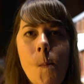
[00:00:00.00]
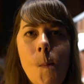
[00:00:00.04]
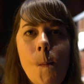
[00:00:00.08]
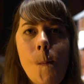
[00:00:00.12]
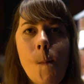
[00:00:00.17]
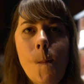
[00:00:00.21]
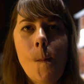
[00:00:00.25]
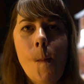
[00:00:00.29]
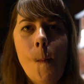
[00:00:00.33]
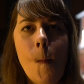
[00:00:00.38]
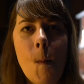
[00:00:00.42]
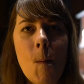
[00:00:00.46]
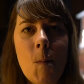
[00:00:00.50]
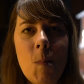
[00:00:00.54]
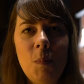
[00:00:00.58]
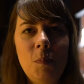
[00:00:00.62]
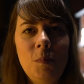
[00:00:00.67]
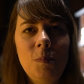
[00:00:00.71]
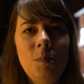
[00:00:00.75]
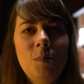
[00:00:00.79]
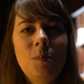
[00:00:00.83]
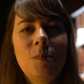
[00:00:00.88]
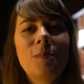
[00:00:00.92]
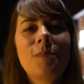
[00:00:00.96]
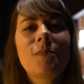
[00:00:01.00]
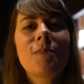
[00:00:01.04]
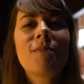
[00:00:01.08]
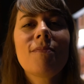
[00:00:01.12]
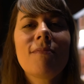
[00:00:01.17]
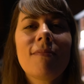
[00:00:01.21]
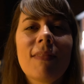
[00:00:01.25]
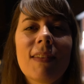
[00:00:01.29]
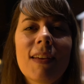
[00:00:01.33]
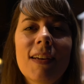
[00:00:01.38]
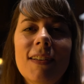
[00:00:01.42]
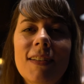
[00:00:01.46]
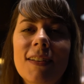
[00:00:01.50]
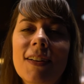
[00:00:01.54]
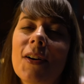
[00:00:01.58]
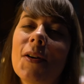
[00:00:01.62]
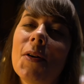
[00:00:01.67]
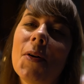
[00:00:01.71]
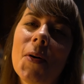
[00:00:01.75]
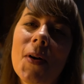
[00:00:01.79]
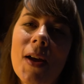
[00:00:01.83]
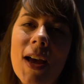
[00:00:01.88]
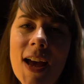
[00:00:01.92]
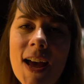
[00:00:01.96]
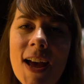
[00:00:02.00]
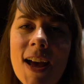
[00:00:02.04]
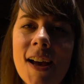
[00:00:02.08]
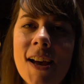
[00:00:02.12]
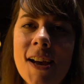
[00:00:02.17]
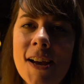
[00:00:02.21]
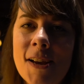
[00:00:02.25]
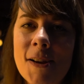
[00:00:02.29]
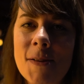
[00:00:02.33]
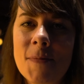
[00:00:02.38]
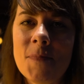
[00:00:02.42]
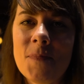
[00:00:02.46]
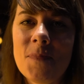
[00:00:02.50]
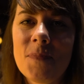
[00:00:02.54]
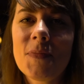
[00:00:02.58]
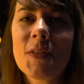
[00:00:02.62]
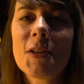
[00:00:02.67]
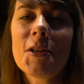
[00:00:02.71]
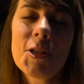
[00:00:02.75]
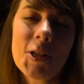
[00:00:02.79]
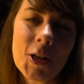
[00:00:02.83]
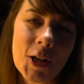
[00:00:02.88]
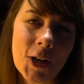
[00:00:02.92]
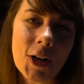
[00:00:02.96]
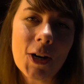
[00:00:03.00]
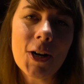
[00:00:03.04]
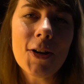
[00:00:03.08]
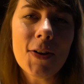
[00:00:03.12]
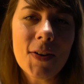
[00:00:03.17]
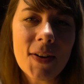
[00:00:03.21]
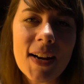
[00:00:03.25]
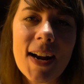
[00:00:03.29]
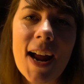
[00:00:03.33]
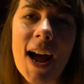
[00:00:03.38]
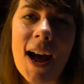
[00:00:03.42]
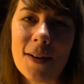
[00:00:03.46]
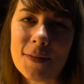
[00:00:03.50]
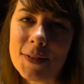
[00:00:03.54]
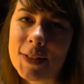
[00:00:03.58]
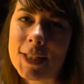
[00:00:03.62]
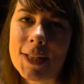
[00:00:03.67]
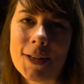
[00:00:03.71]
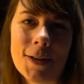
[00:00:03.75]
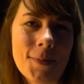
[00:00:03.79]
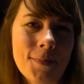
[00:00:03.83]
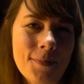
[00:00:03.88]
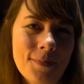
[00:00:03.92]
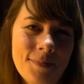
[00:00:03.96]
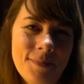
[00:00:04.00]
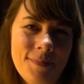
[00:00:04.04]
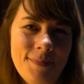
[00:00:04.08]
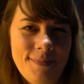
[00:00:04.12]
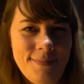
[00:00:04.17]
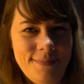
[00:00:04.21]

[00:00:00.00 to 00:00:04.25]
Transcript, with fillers: Can I have a bite? Okay, sure, you could have some.